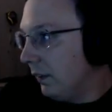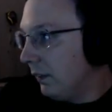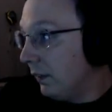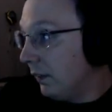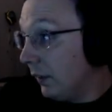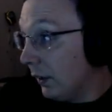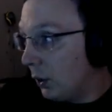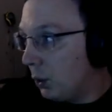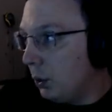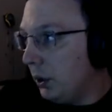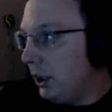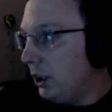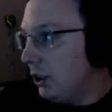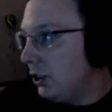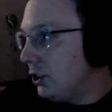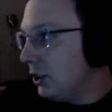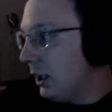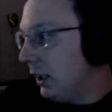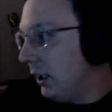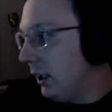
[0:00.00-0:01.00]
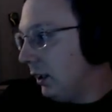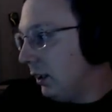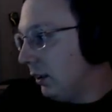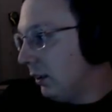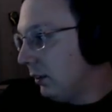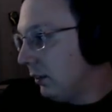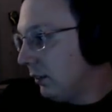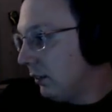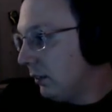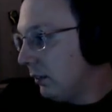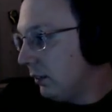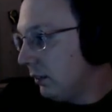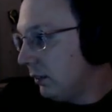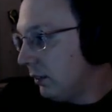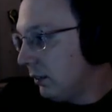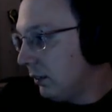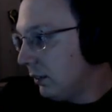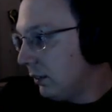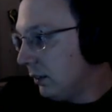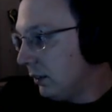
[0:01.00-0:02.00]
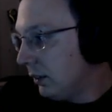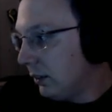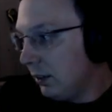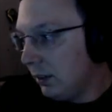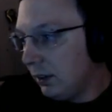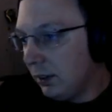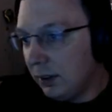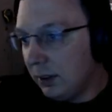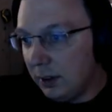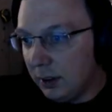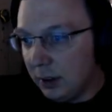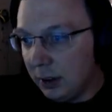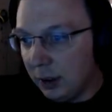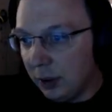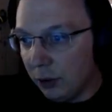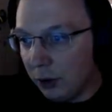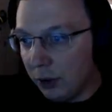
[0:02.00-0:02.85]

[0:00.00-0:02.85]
the Queen Jane, there's